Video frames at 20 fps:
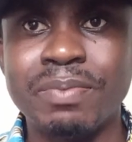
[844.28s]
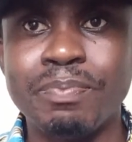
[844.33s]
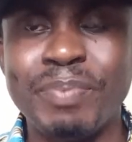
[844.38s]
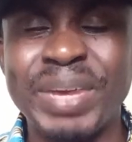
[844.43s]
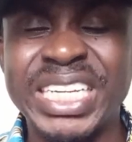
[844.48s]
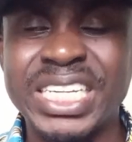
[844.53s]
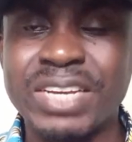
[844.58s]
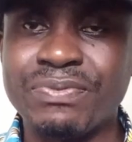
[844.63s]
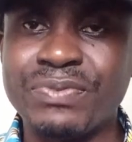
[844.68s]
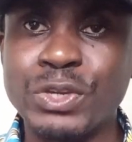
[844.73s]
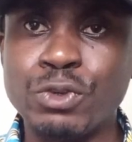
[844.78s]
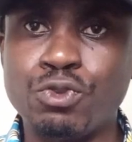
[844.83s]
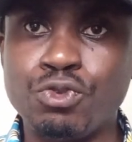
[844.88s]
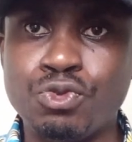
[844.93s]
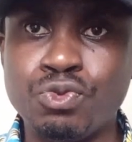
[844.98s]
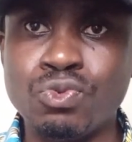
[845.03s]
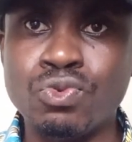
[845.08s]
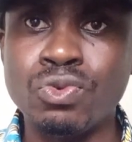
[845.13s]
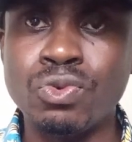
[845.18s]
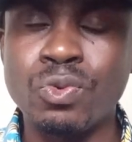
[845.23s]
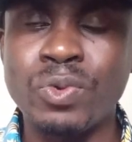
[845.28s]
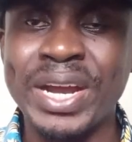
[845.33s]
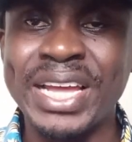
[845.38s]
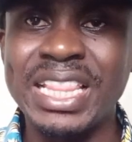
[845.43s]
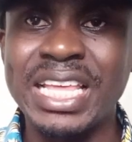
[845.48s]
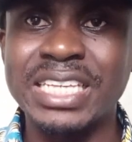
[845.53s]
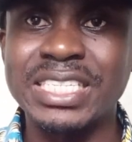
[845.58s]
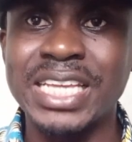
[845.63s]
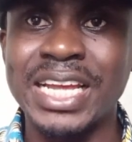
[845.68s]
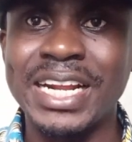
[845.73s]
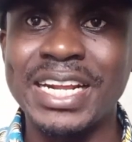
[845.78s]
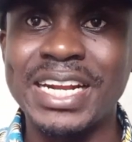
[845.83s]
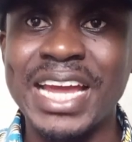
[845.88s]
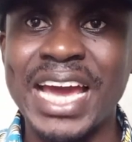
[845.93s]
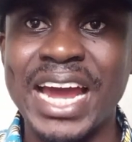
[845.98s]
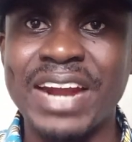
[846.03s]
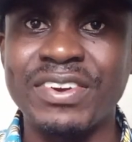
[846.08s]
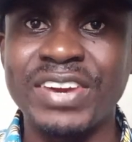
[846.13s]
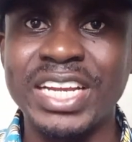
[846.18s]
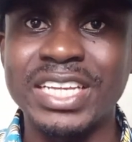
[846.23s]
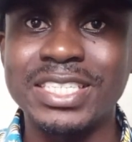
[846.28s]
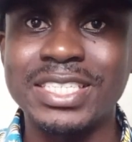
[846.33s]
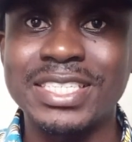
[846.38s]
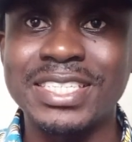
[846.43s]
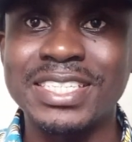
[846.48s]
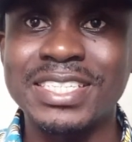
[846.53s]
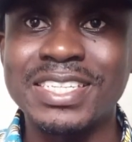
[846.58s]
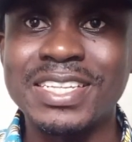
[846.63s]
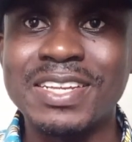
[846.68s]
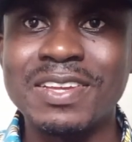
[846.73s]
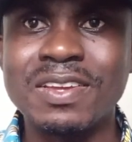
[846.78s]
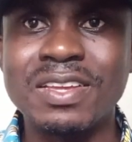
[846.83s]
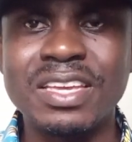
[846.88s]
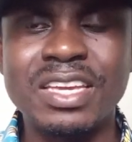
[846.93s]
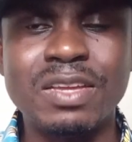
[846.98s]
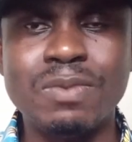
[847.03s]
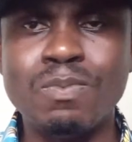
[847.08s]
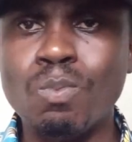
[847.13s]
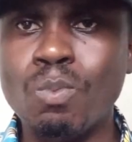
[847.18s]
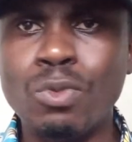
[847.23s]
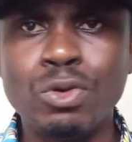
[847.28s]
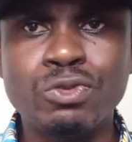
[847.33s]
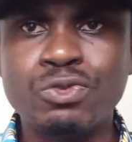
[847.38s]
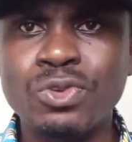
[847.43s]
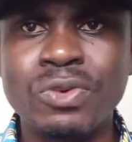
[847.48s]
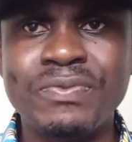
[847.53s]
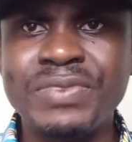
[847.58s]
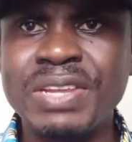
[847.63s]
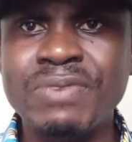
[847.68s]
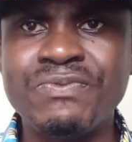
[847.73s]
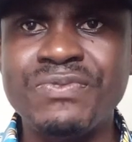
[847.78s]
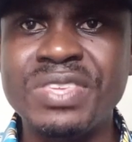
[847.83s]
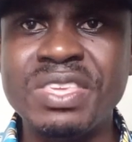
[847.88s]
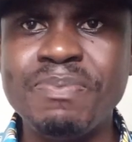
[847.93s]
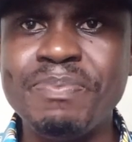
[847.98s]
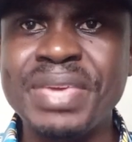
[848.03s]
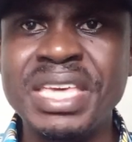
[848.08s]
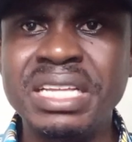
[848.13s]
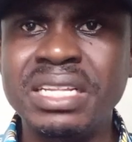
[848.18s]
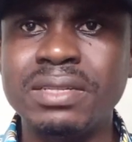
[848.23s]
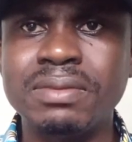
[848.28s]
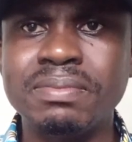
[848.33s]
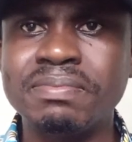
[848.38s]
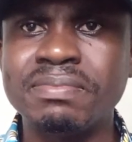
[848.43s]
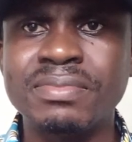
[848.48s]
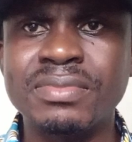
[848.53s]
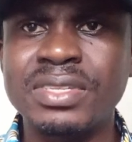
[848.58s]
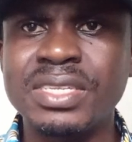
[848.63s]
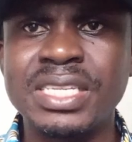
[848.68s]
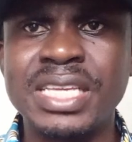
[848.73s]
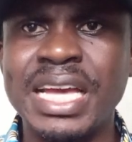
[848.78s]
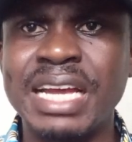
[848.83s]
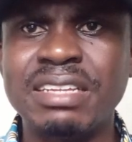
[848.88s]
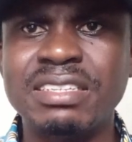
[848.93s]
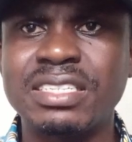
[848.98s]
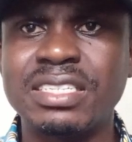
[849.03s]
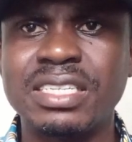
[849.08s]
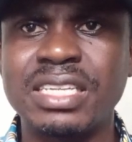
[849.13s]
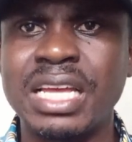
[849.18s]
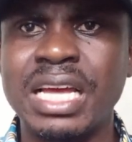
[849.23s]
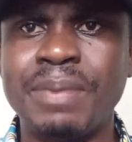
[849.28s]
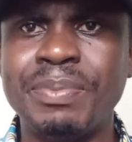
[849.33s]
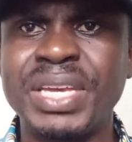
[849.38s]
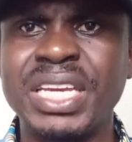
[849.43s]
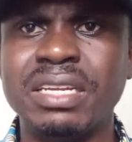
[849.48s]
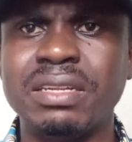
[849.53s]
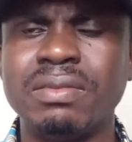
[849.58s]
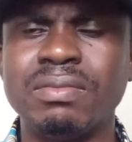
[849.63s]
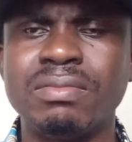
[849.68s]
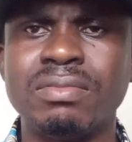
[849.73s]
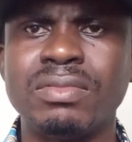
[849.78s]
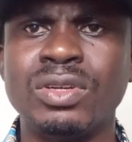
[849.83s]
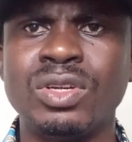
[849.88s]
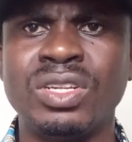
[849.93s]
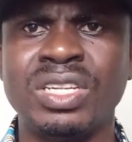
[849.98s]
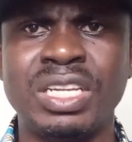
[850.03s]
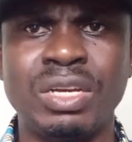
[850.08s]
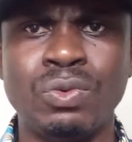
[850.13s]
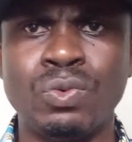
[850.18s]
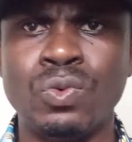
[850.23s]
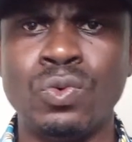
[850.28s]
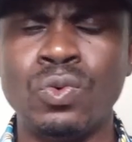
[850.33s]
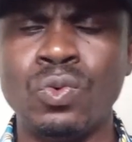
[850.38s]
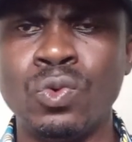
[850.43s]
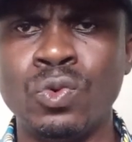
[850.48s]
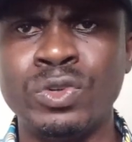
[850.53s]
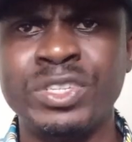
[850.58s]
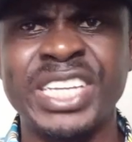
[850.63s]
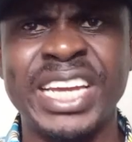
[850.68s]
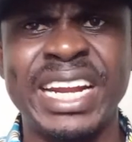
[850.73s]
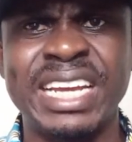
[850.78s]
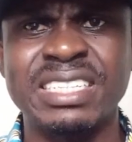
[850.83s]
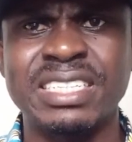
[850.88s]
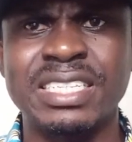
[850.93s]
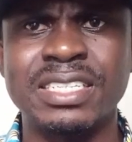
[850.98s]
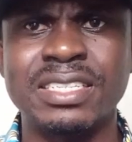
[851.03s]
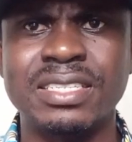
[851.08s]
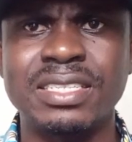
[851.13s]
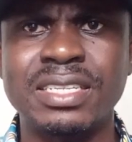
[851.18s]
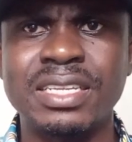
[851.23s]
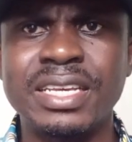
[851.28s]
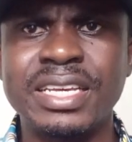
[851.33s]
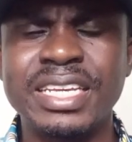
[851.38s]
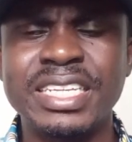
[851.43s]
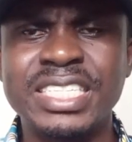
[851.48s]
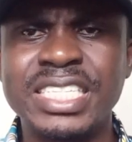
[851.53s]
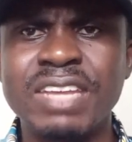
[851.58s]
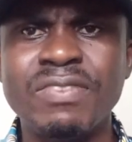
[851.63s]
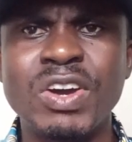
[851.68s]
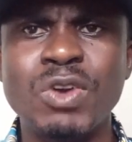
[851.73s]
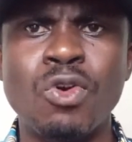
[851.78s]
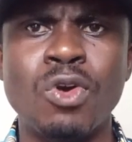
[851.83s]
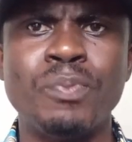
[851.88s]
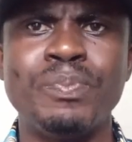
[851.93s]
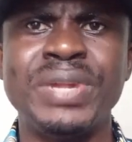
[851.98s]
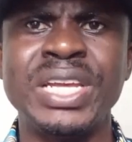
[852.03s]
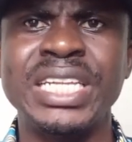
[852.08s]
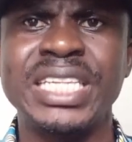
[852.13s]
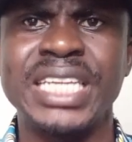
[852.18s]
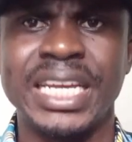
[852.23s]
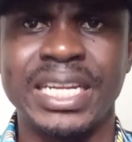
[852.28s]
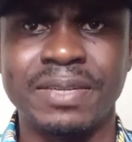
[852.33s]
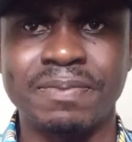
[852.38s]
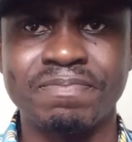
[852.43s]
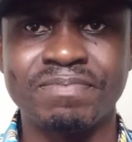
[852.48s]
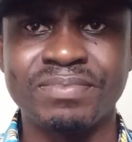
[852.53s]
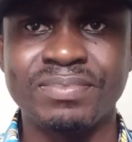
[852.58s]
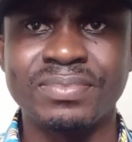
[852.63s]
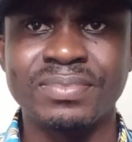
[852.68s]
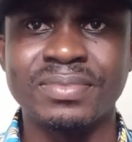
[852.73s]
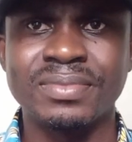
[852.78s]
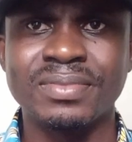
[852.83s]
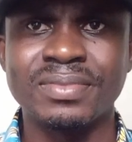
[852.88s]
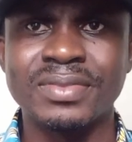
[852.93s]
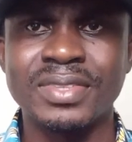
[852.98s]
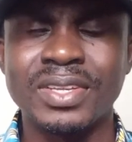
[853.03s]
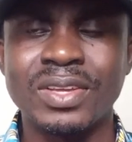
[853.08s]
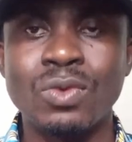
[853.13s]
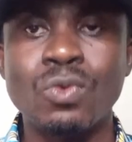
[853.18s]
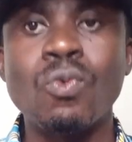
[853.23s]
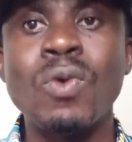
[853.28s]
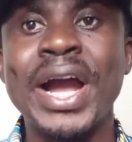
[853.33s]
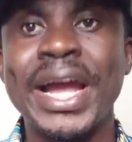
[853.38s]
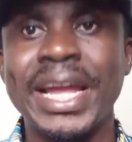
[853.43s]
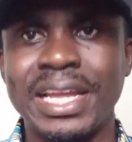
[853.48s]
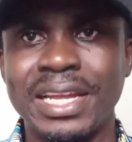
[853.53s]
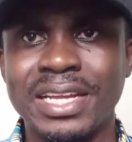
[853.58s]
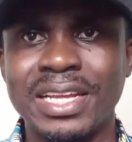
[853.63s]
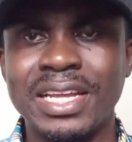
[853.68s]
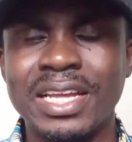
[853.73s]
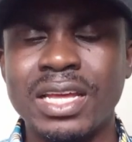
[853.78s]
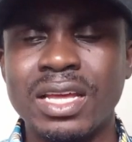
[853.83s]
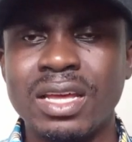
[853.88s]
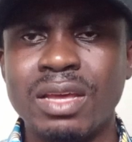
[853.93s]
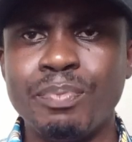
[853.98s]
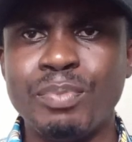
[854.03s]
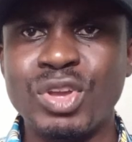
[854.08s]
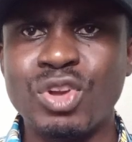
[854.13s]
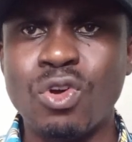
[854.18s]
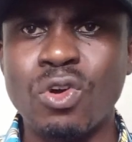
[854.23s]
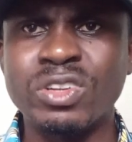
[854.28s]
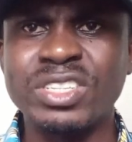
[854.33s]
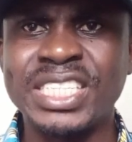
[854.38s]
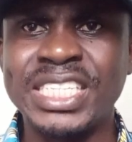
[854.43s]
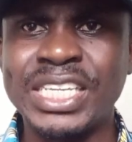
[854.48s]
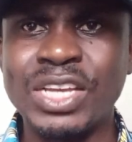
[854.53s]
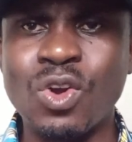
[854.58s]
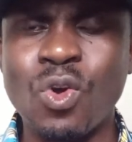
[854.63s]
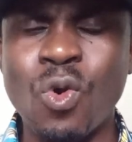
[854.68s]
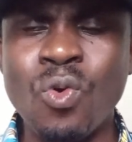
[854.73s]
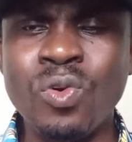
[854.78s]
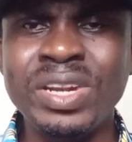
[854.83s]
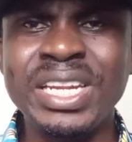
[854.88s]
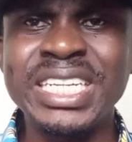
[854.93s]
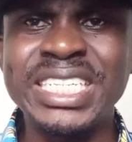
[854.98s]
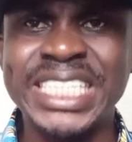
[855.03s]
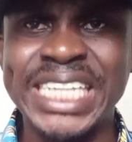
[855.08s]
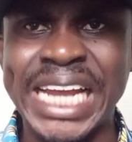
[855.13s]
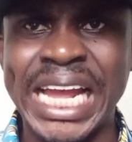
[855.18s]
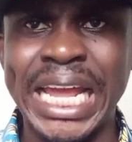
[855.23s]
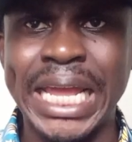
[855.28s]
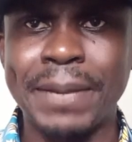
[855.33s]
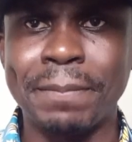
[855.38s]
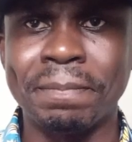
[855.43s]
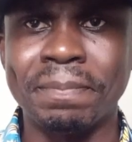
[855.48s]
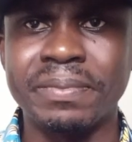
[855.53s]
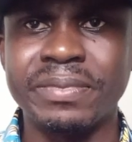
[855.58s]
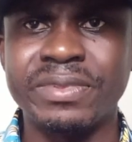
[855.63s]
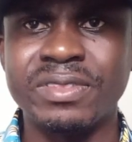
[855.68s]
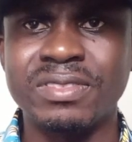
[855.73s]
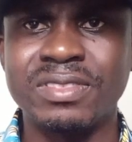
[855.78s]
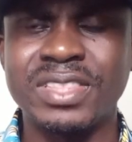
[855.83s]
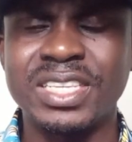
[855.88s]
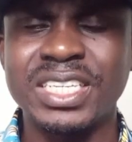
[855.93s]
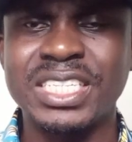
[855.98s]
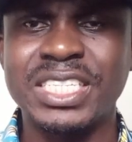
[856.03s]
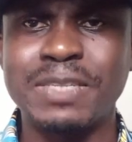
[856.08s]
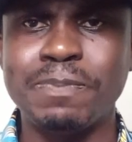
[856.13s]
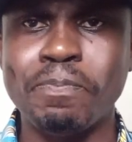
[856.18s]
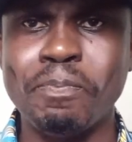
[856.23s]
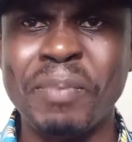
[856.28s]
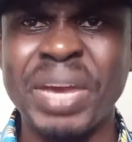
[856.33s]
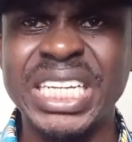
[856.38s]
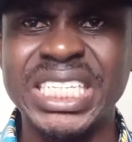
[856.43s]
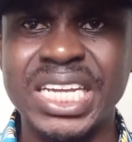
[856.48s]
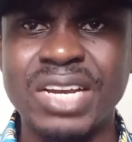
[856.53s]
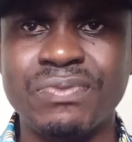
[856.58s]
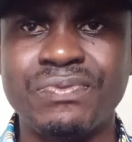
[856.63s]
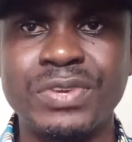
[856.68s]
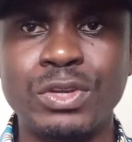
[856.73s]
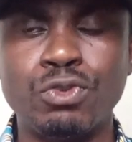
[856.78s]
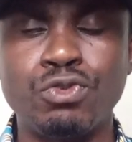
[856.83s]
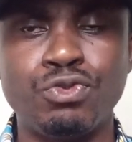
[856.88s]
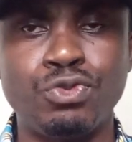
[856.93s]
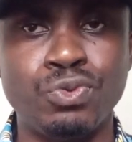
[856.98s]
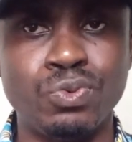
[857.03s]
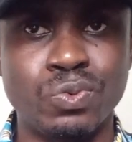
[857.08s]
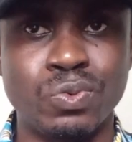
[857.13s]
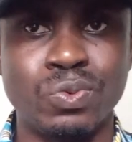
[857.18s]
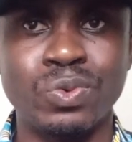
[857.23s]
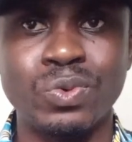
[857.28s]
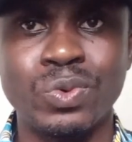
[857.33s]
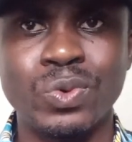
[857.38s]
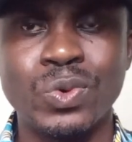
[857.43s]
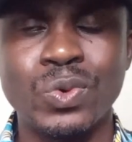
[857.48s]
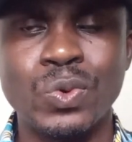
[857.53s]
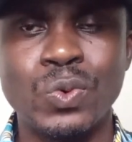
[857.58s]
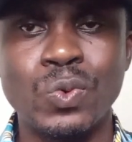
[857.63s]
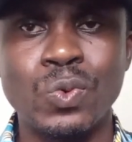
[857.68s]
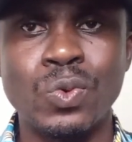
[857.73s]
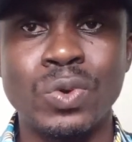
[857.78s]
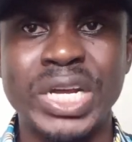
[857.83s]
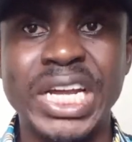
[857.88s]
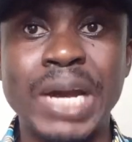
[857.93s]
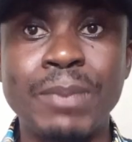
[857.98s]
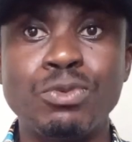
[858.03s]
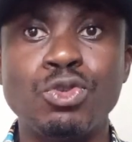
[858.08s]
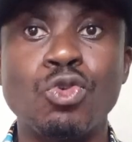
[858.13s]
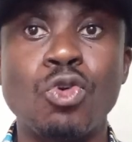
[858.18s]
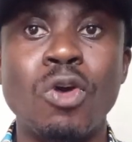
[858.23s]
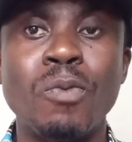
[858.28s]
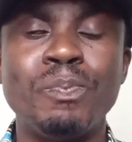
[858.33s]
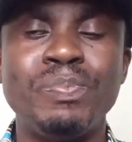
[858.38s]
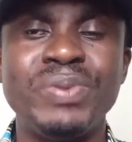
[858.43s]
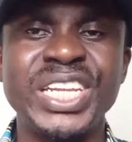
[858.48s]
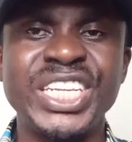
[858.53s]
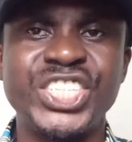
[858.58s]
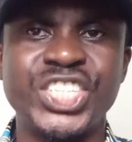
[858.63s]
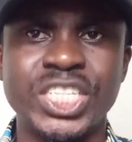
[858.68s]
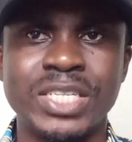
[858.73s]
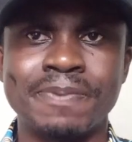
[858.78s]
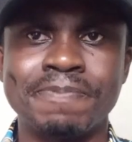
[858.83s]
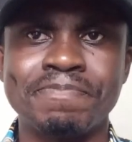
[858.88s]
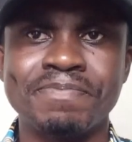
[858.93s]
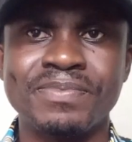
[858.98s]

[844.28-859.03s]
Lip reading: 2, where there's another arrest, in most of the female, yes, the oogenesis is never completed. Why? Because the only time this metaphase 2 will come to completion